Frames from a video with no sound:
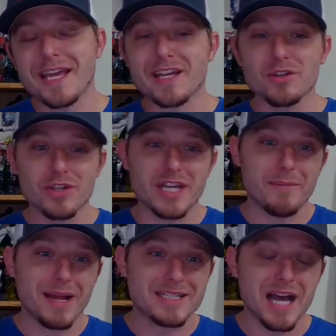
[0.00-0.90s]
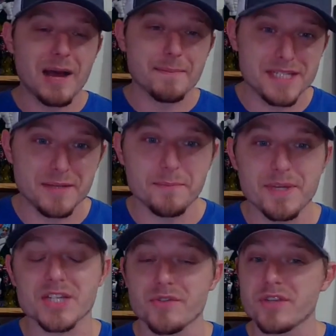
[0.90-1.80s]
to take a look at my top 10
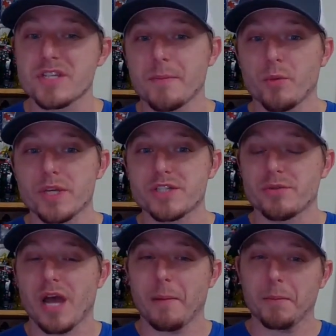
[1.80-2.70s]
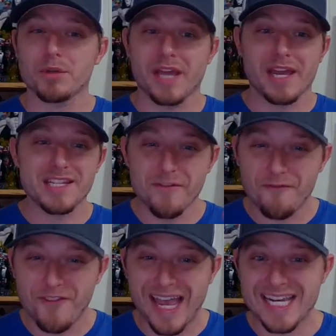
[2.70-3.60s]
picks for this coming week's new comic book day. And it's a
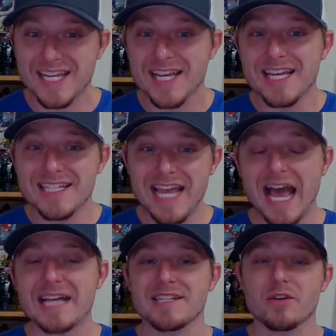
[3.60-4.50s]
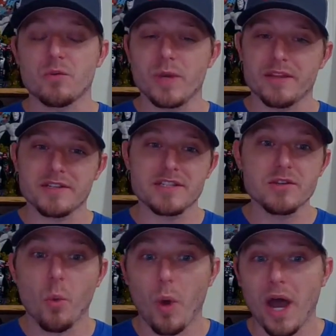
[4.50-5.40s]
fantastic week, and this is
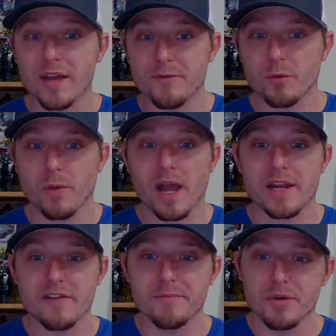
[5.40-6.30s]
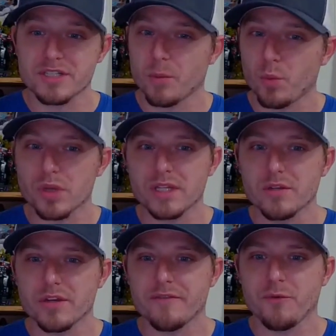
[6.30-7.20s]
a wide variety of books. I'm really
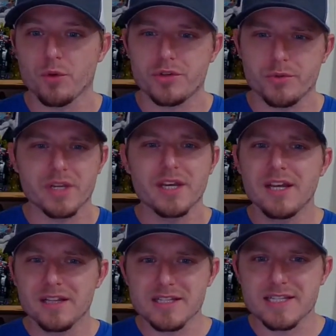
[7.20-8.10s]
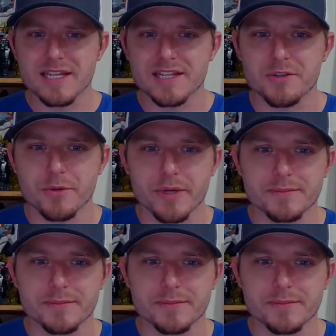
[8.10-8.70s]
looking forward to it. Let's get into